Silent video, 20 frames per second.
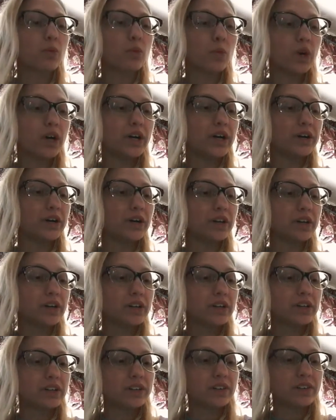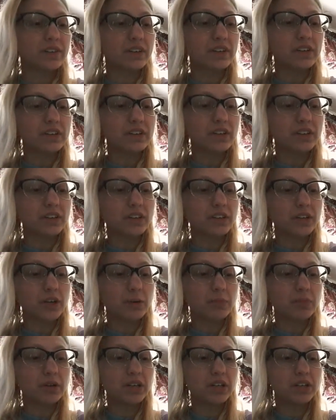1. The
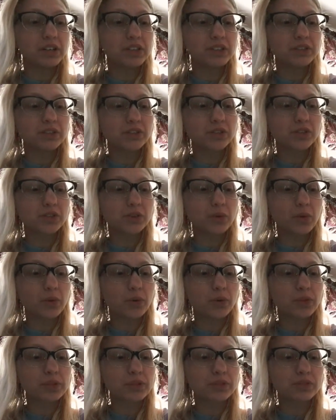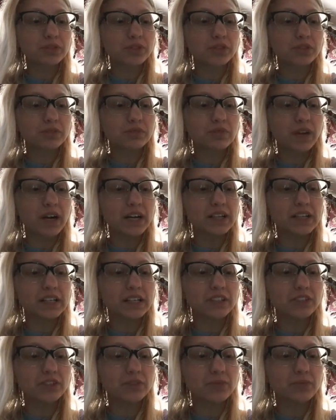opinions, orders,
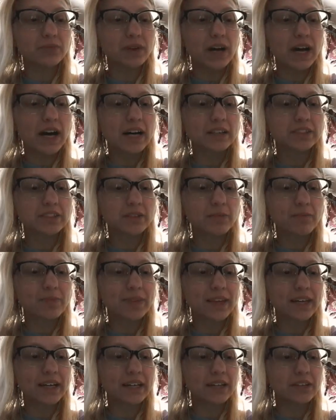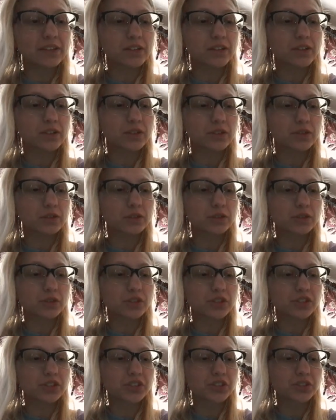findings of fact, and
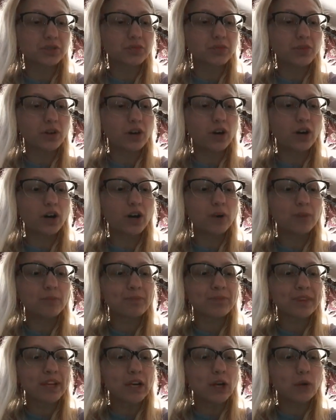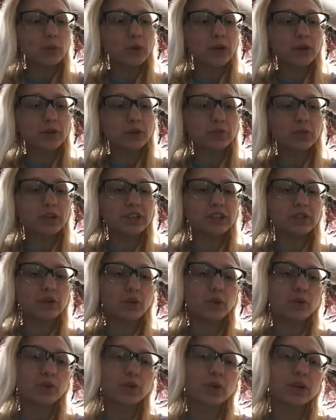conclusions of law, whether written
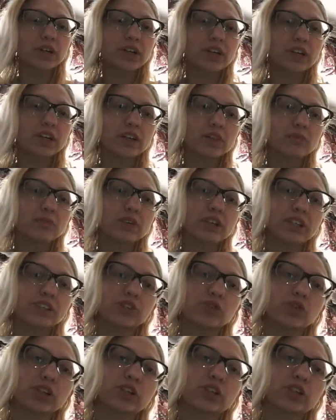or orally given and